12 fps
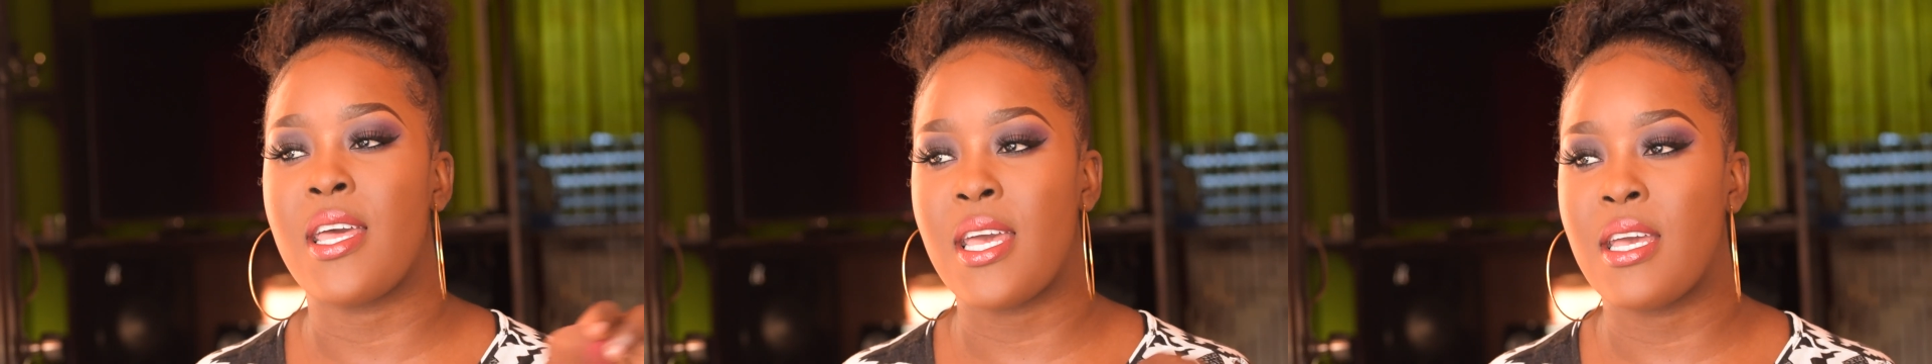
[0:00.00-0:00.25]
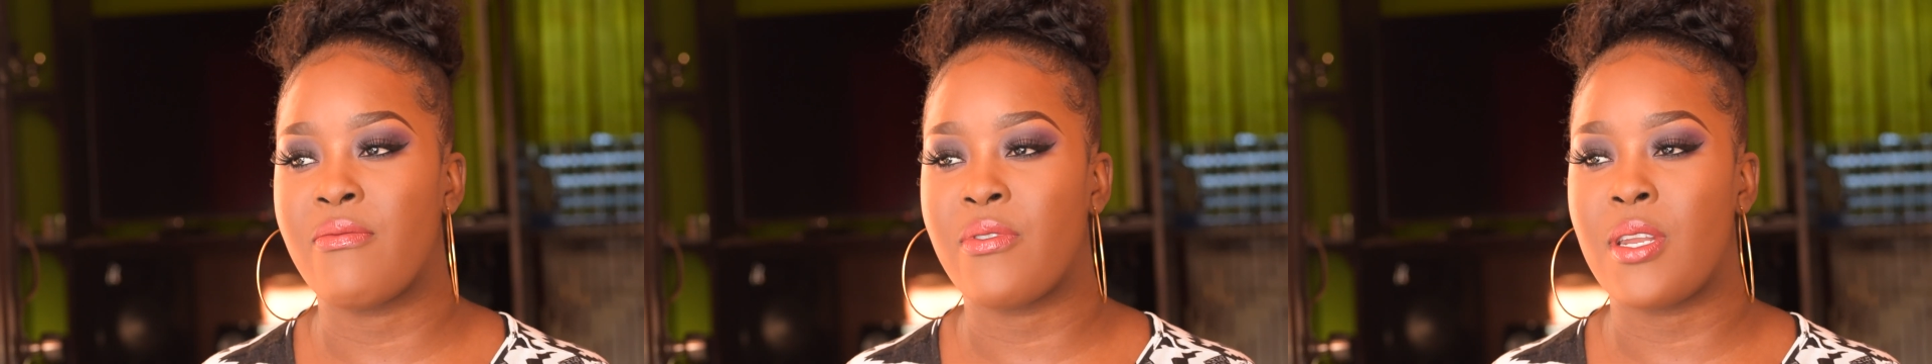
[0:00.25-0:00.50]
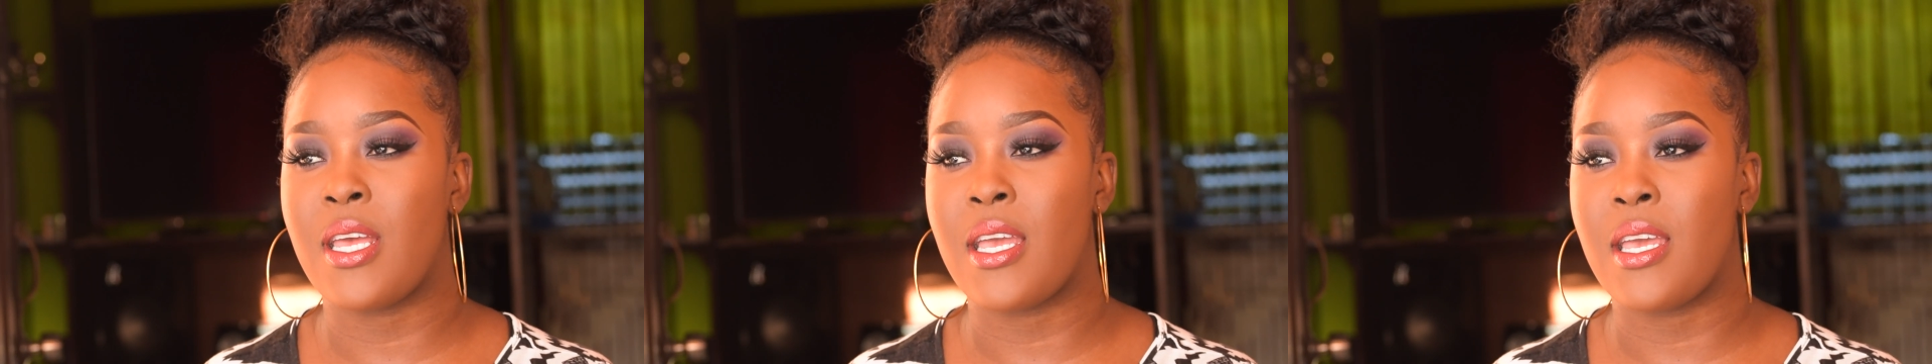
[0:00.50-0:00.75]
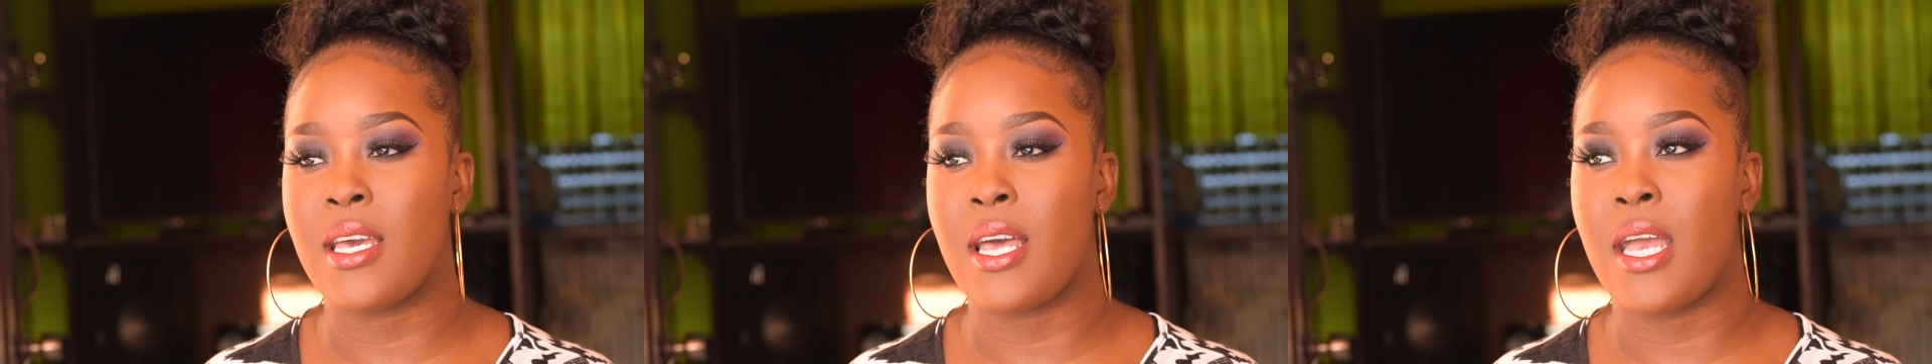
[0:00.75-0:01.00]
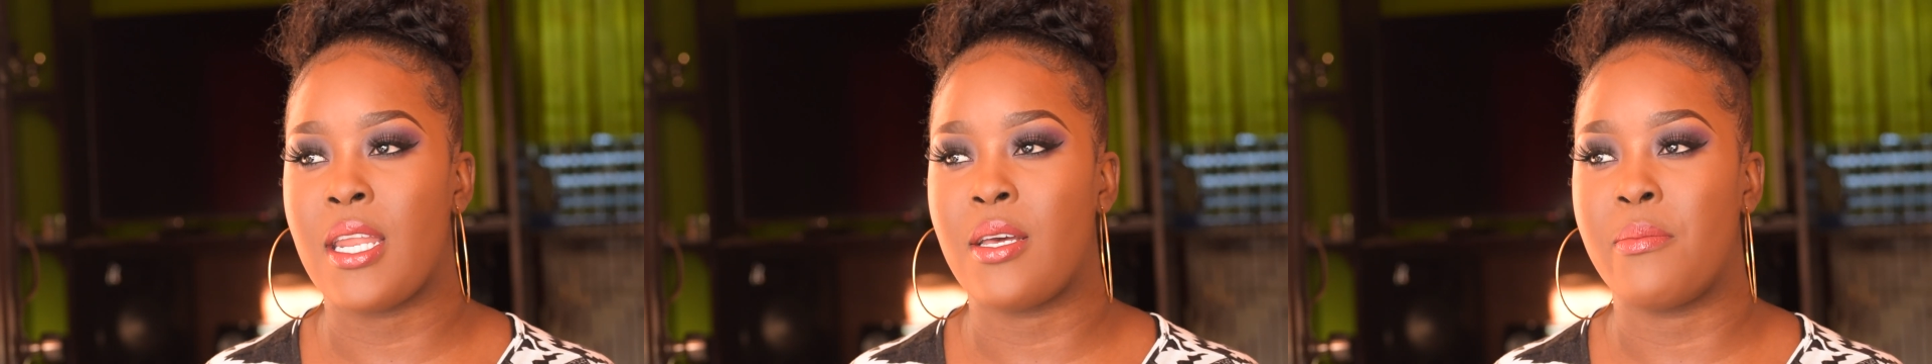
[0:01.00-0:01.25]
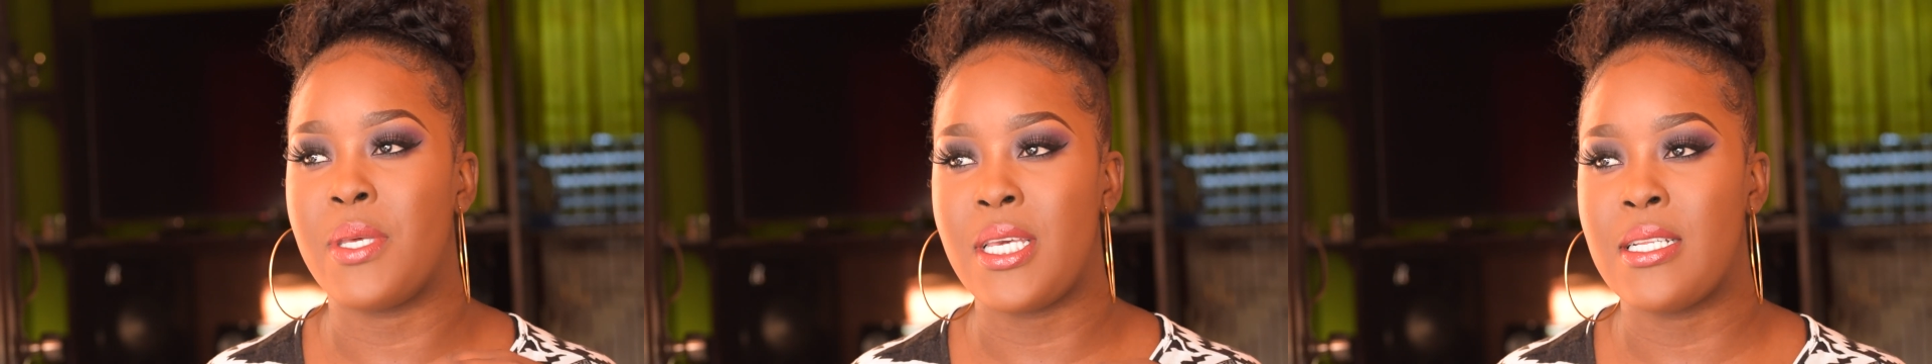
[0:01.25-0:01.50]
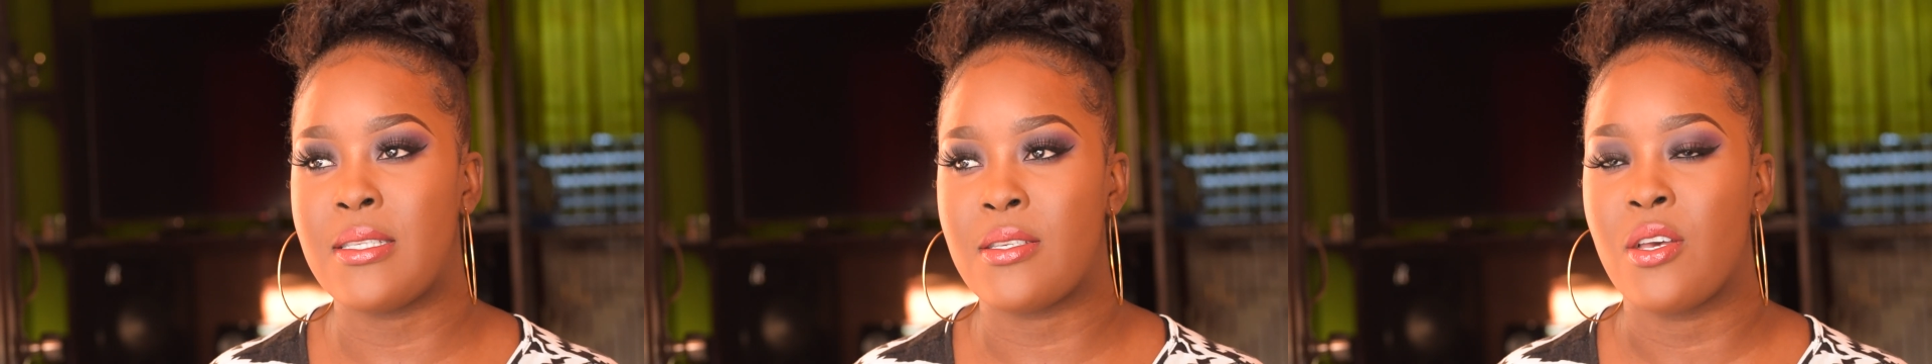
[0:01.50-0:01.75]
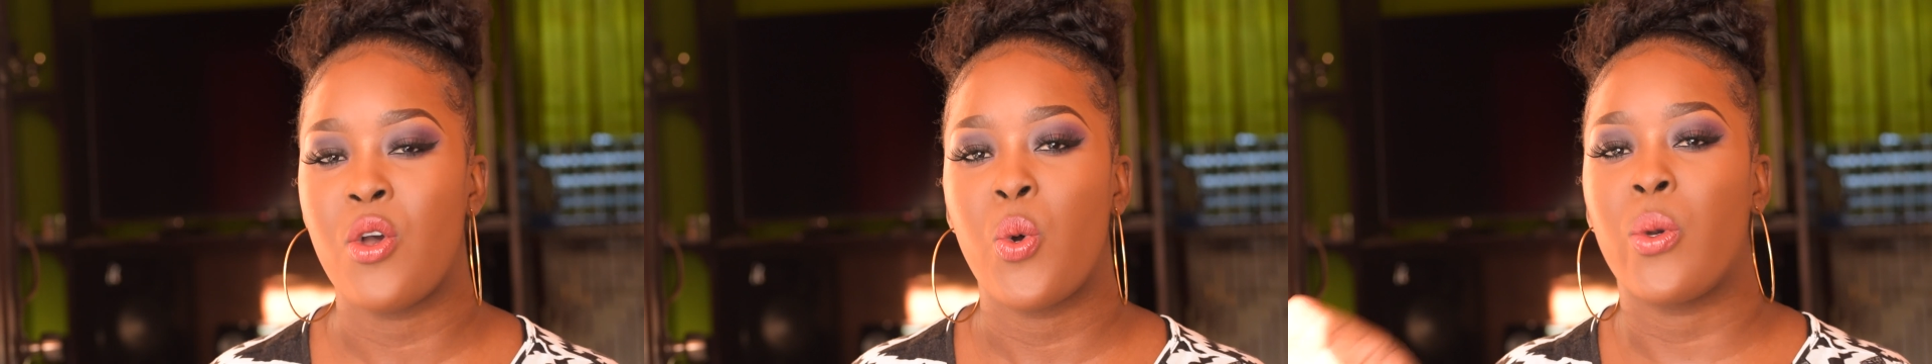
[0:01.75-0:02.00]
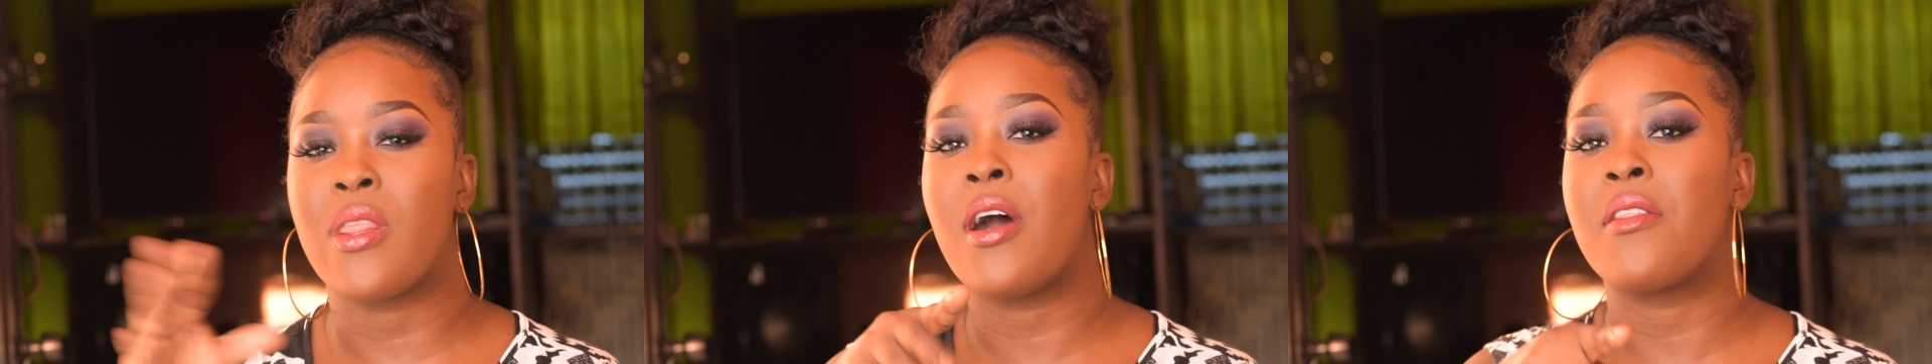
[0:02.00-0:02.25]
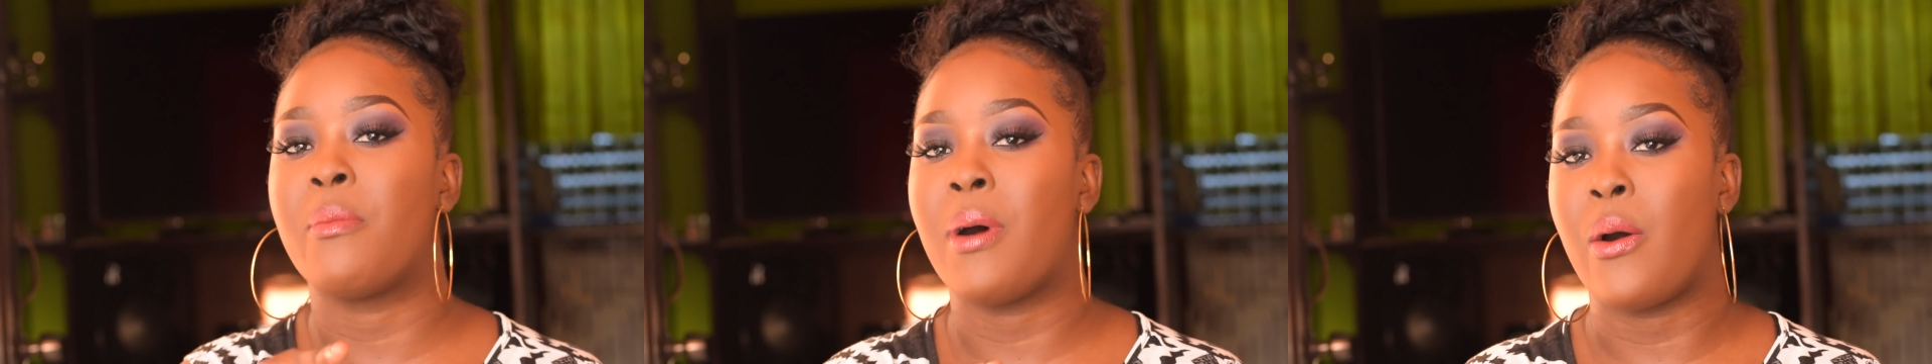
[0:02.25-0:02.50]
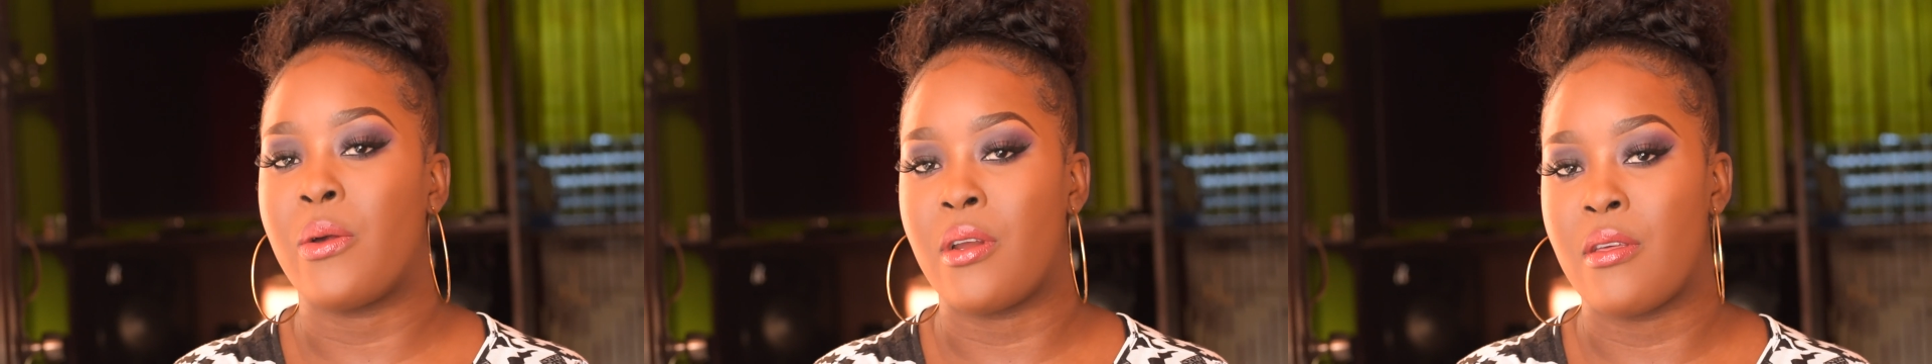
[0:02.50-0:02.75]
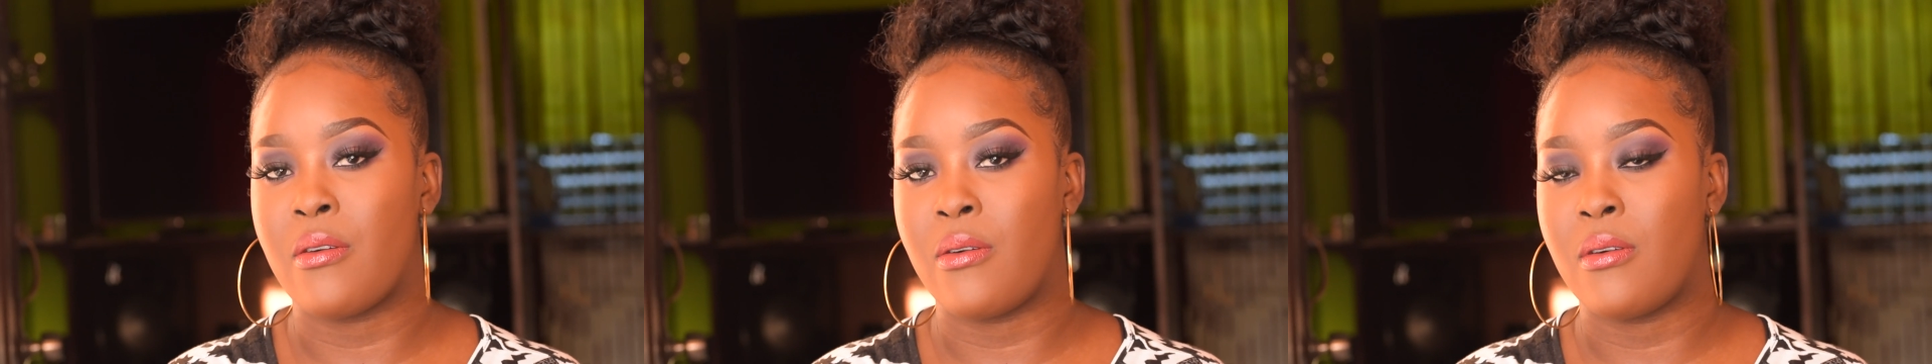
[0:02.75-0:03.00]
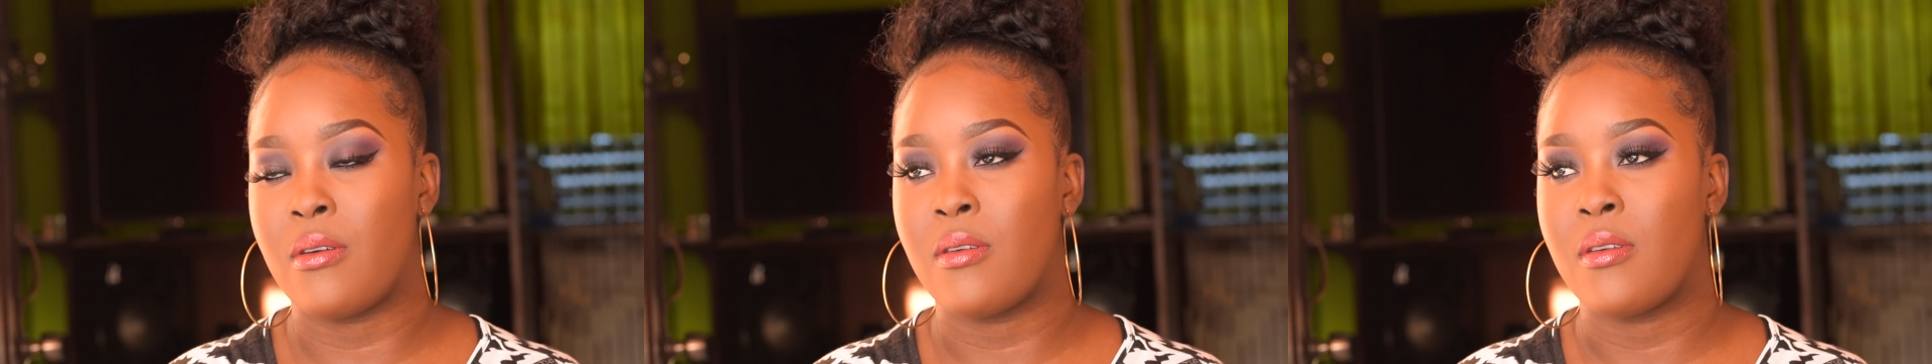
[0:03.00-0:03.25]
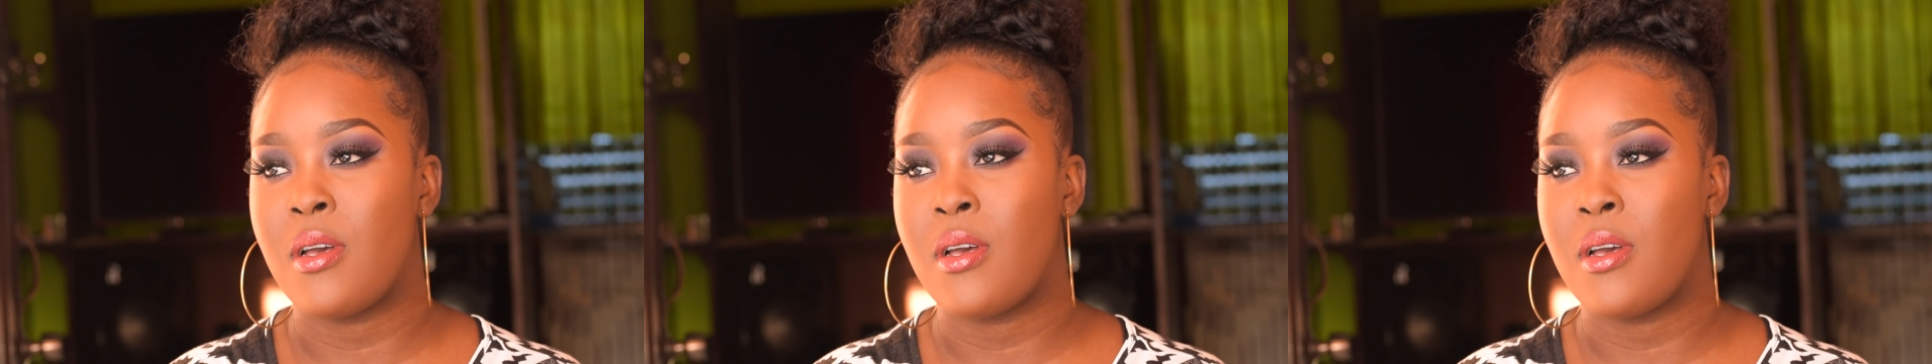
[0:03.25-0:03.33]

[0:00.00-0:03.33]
everyday kind of beat without the powder though.